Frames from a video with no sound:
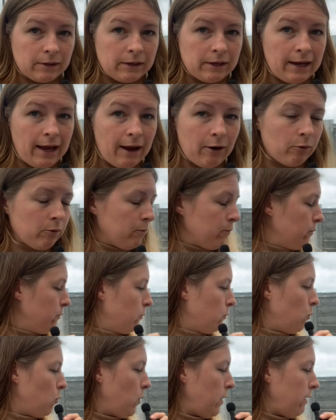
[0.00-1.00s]
now
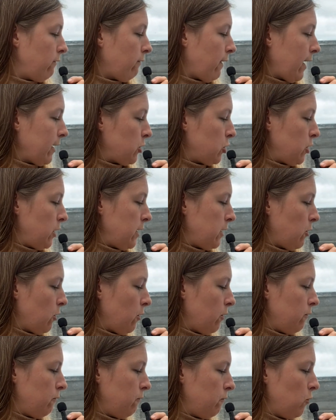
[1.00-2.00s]
we've actually
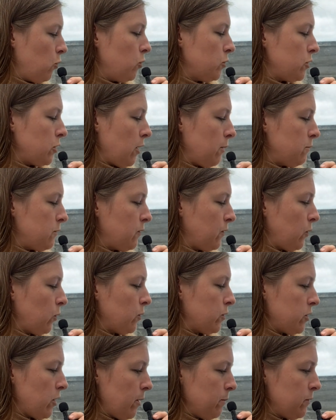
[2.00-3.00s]
got 4 times 4
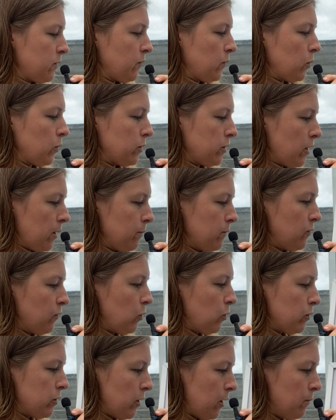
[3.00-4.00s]
times 4 times
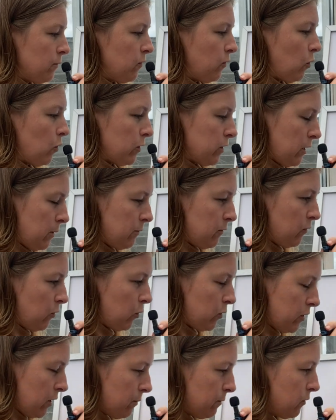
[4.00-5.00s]
4 times 4 times 4
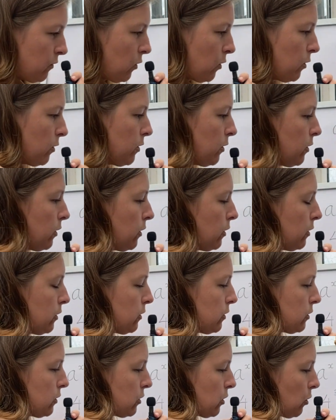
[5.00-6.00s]
times 4.
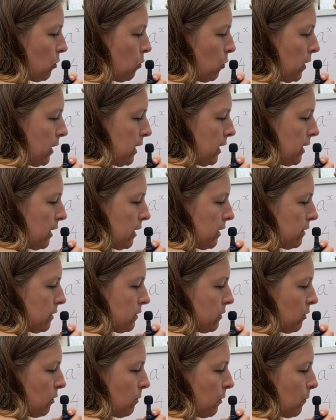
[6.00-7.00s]
So
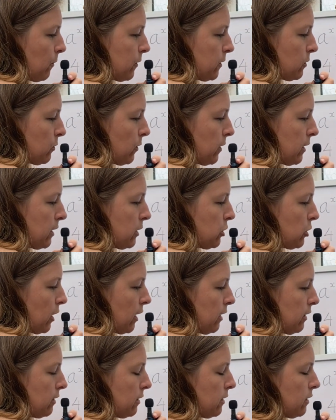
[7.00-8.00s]
sorry about my squeaky
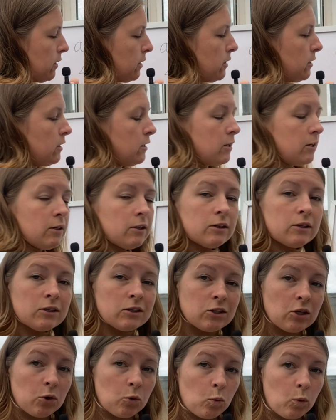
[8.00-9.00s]
chair.
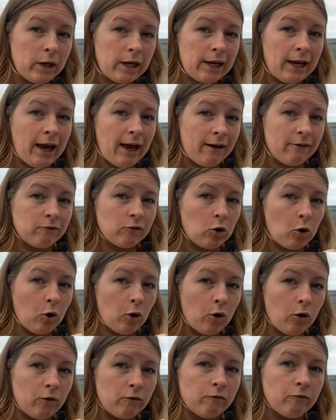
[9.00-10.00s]
So we have
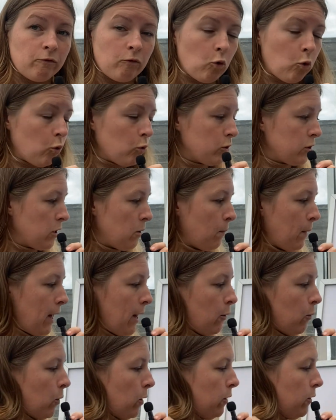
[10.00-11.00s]
got 4 to the
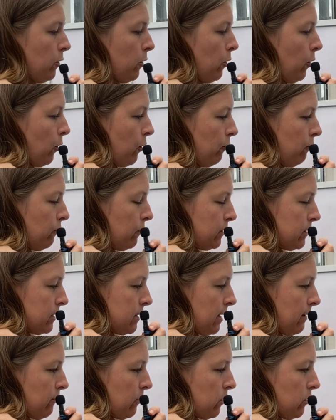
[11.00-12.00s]
power of
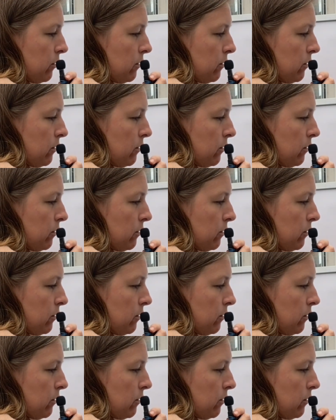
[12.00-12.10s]
7.